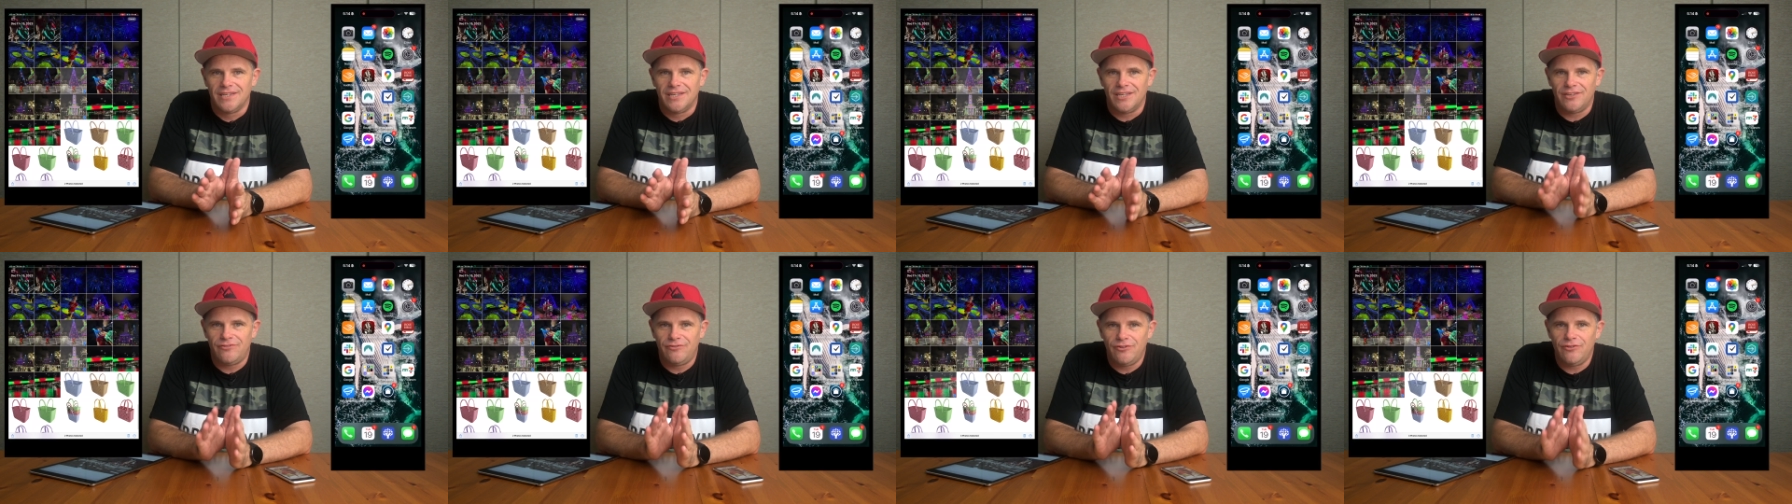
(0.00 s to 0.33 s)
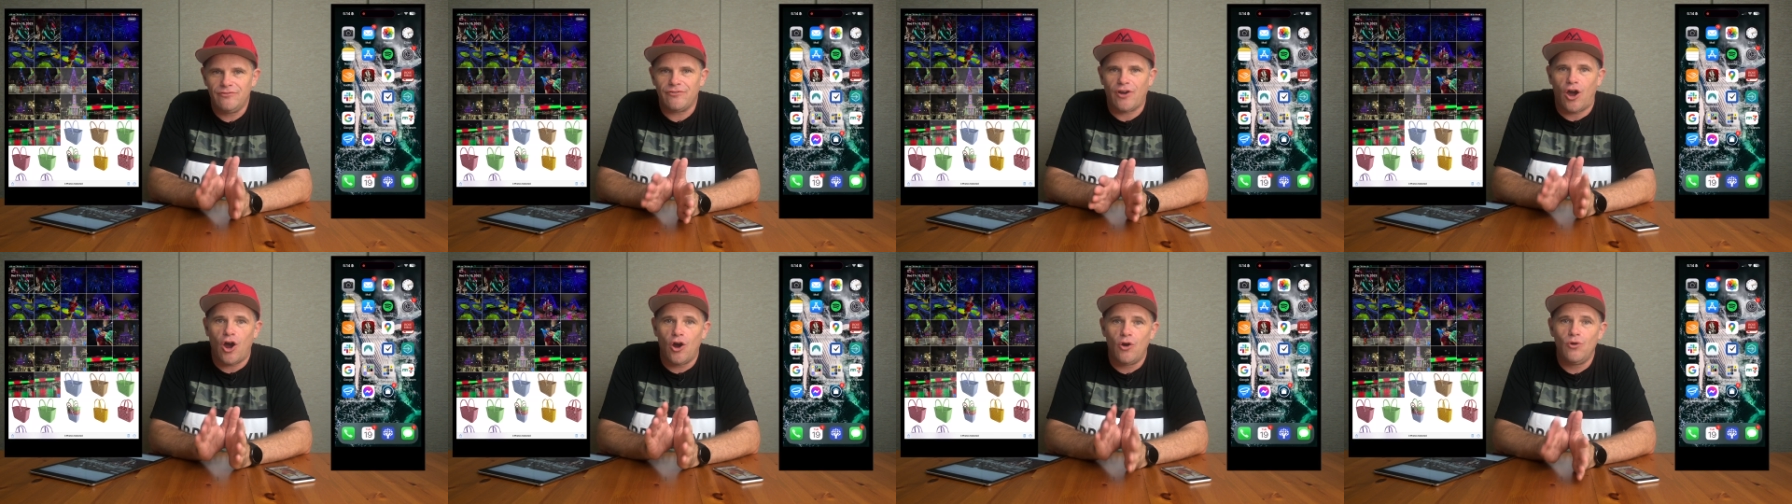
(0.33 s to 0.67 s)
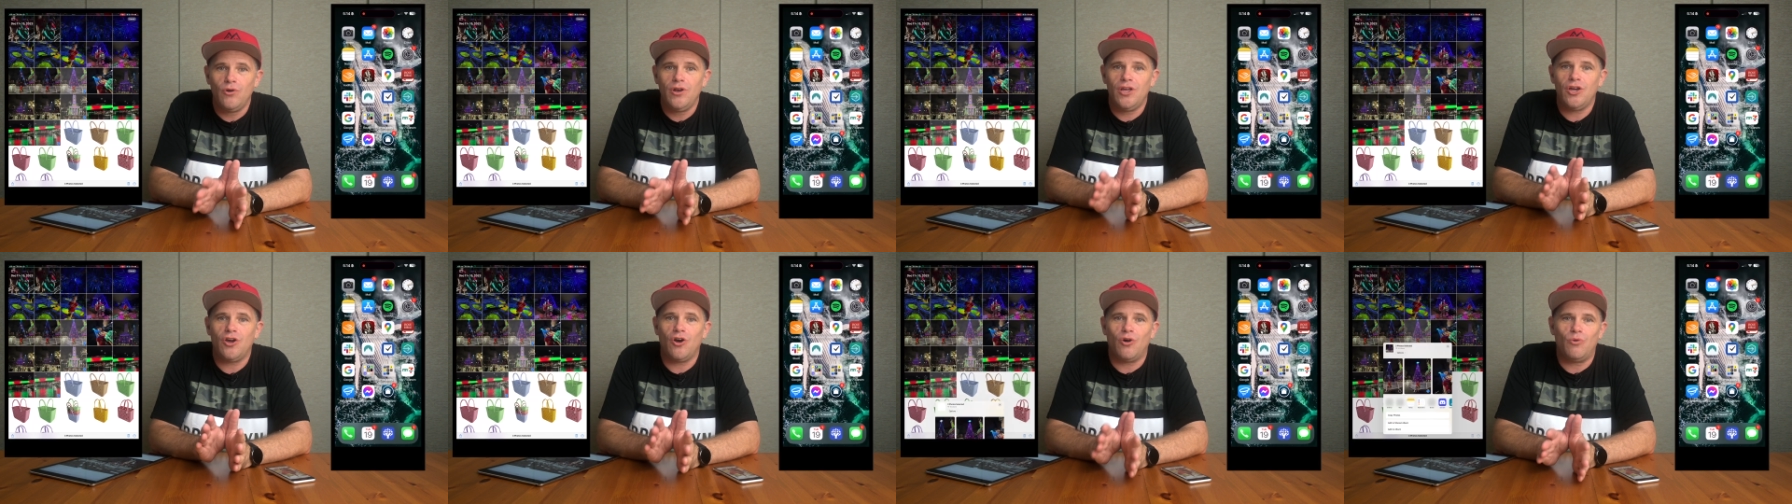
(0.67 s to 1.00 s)
If you've
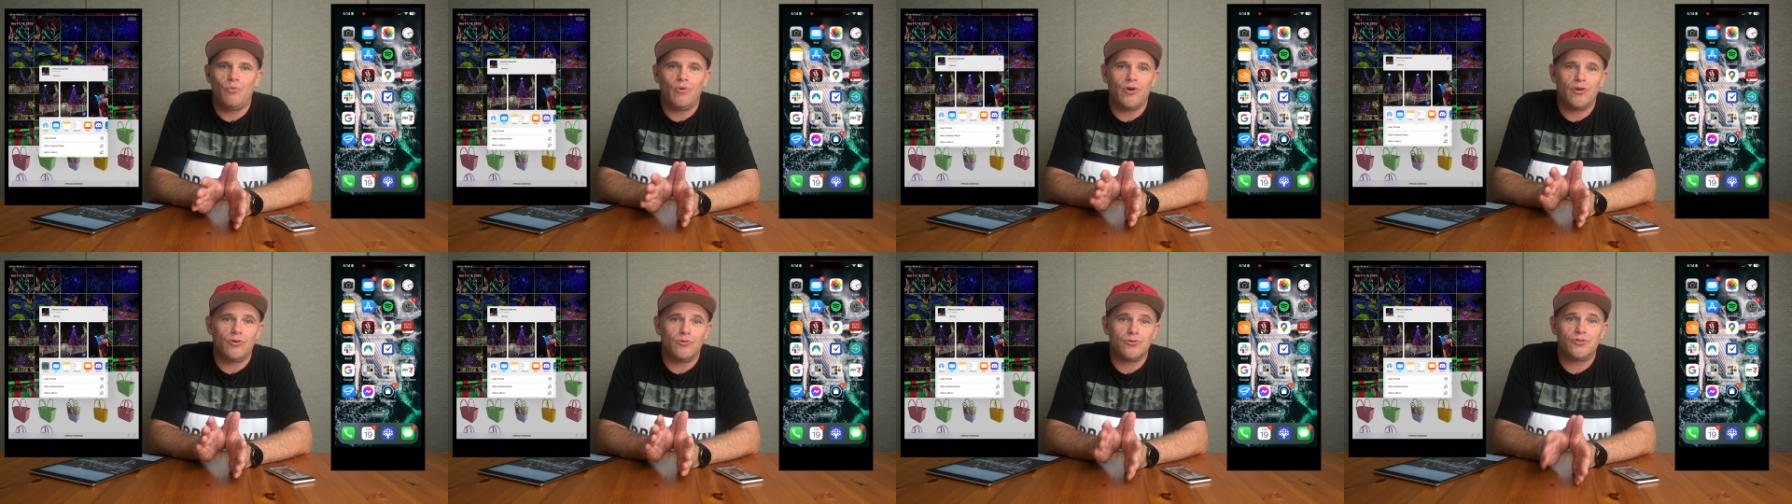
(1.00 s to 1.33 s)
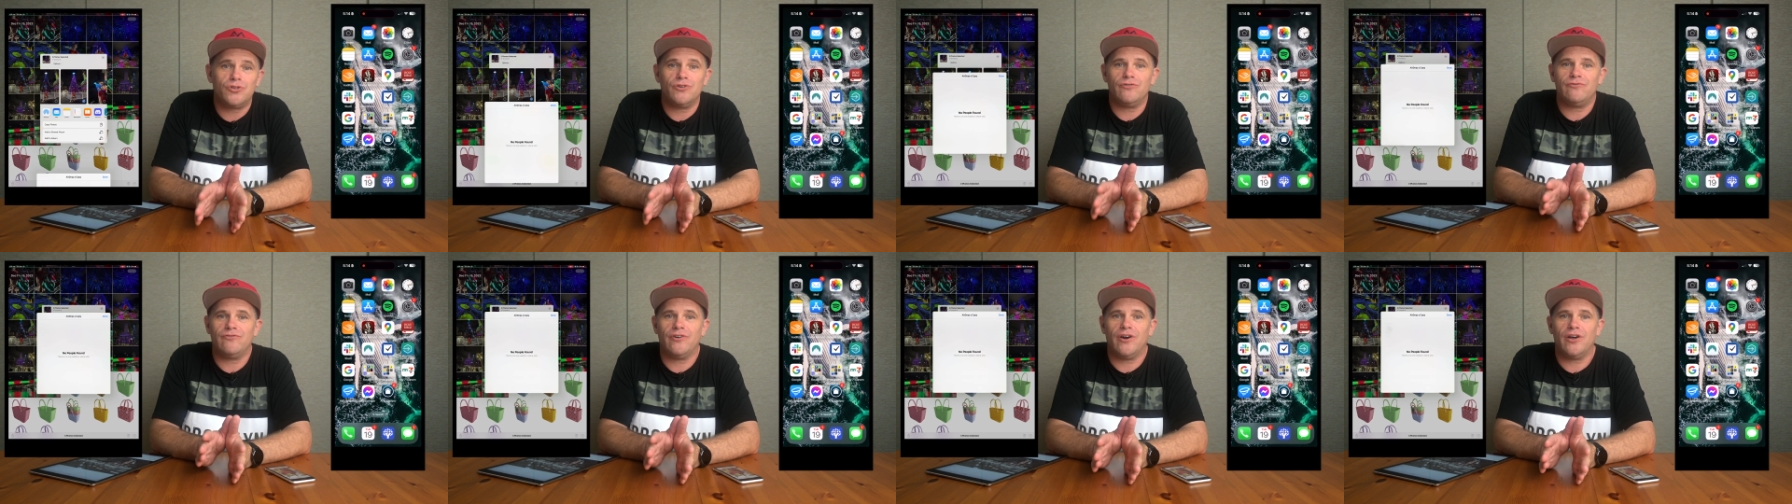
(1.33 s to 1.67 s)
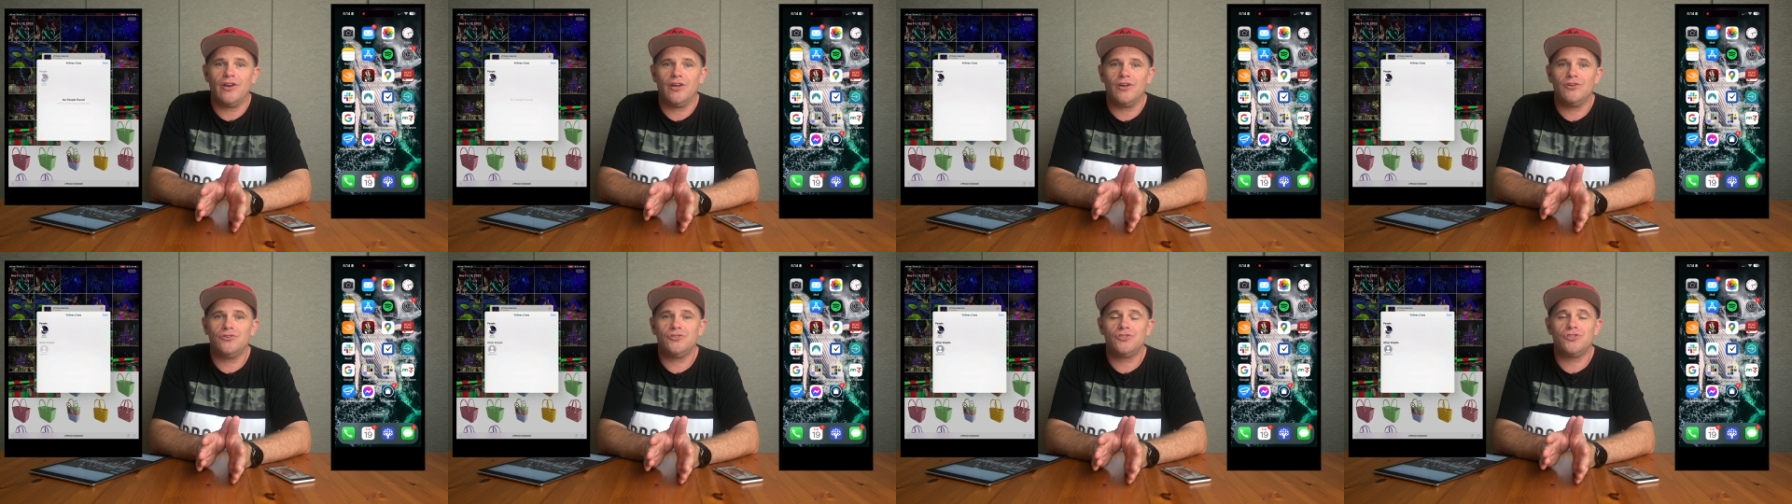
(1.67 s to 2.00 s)
only got one or two
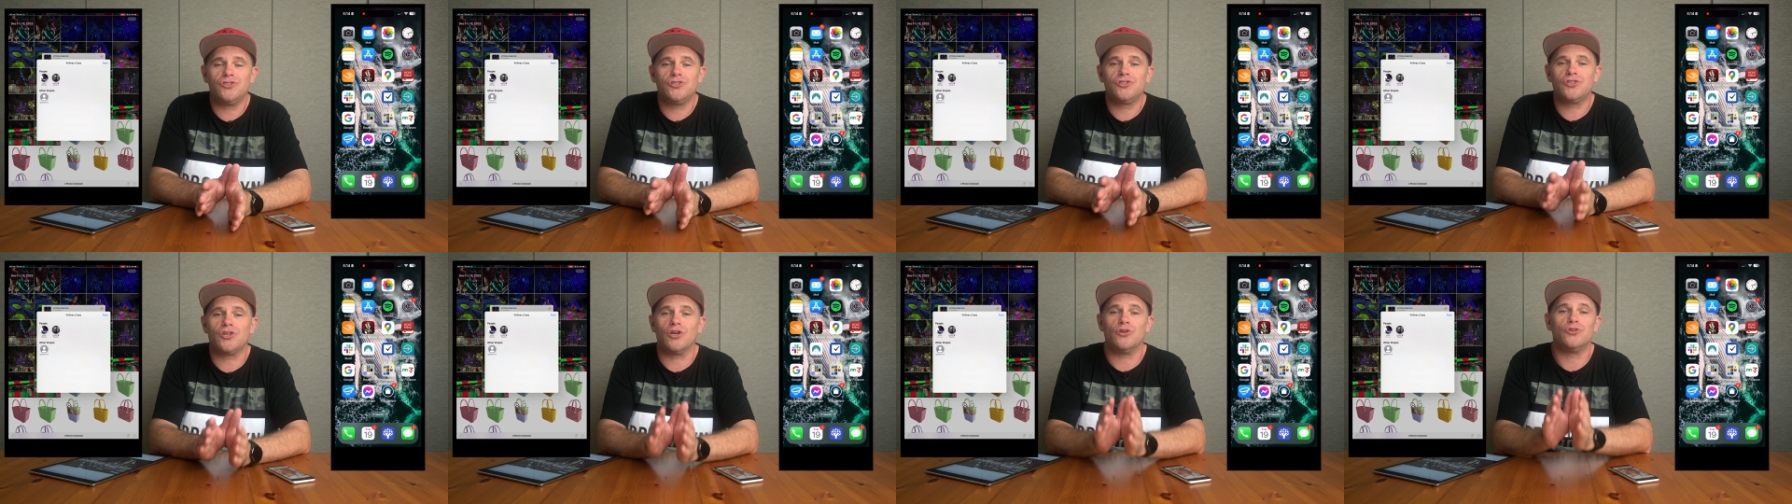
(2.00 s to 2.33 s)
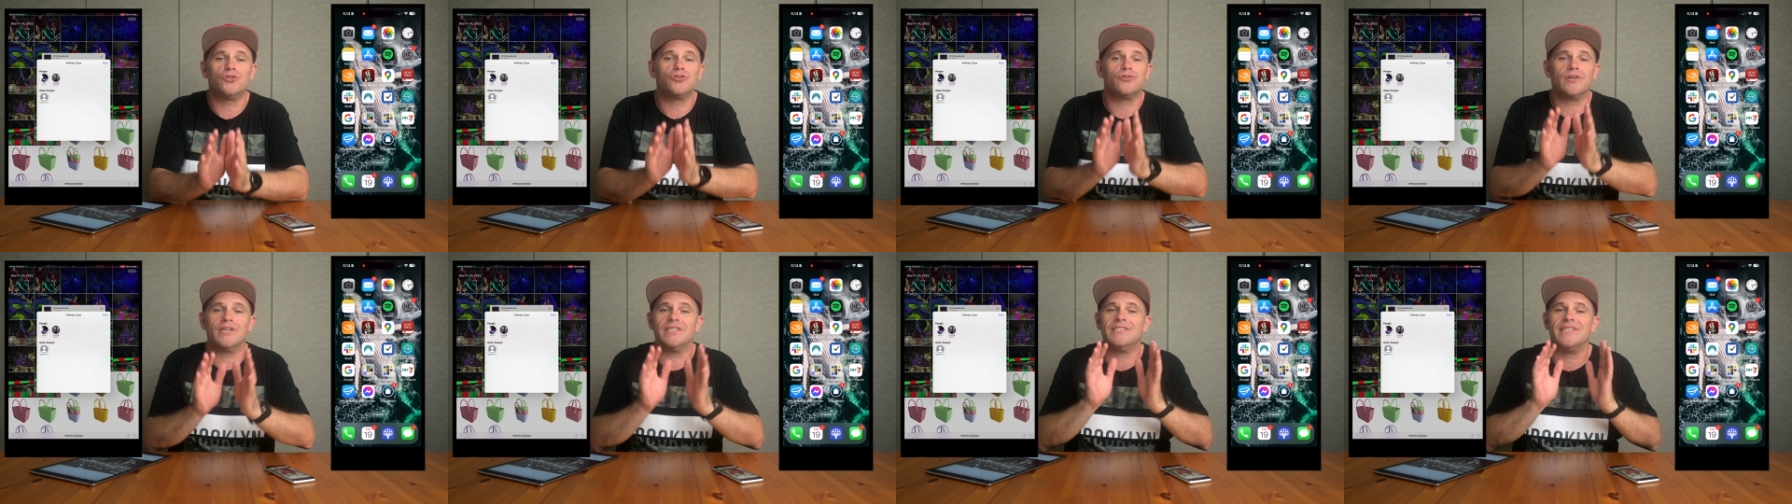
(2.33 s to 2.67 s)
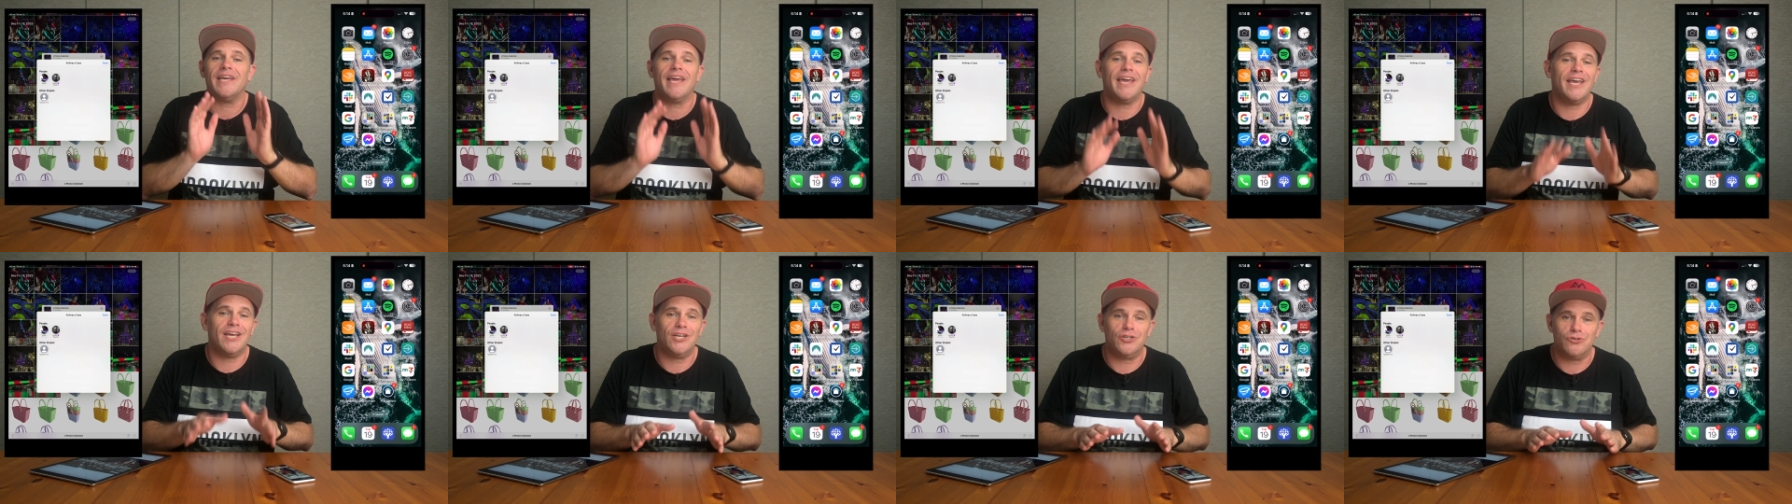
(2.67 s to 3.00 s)
photos, just go straight
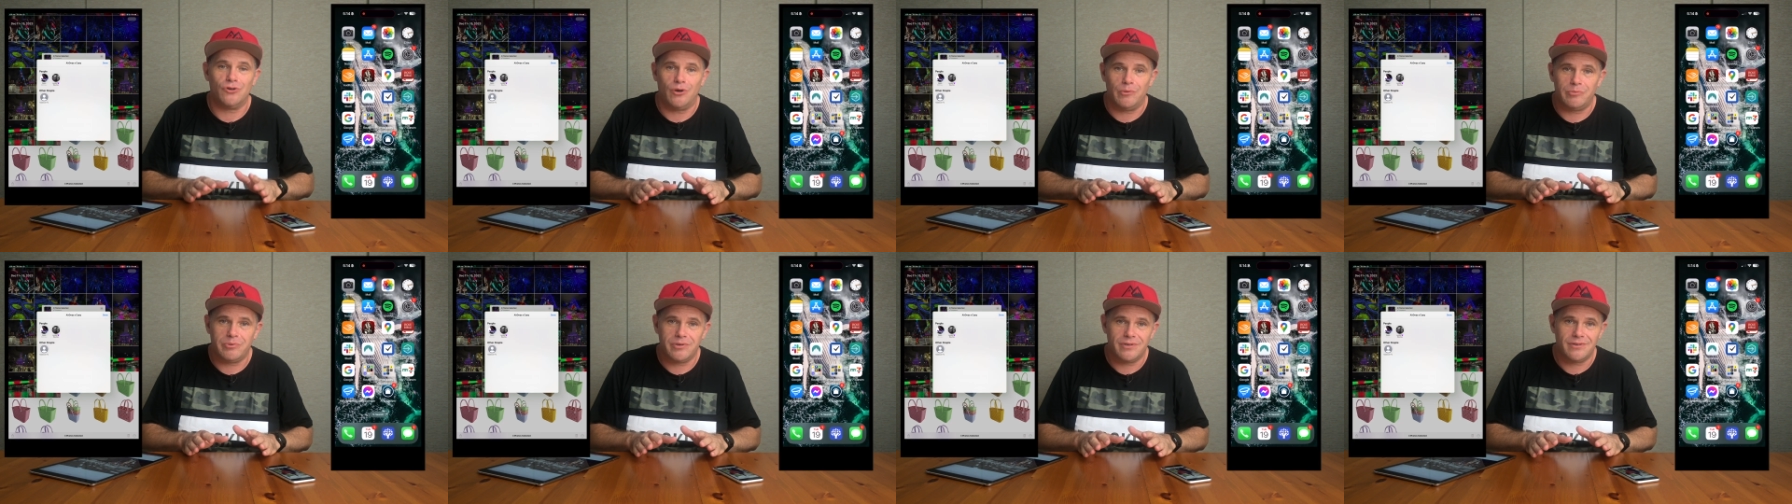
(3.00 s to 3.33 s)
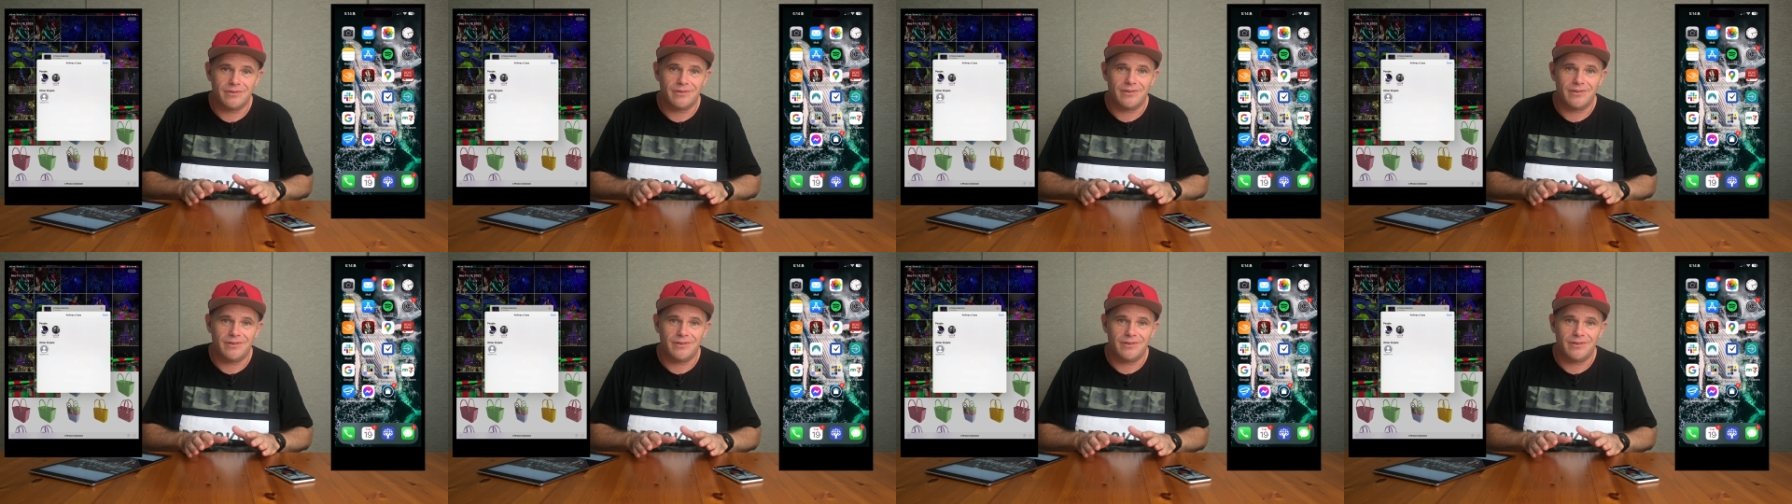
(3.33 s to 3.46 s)
to AirDrop.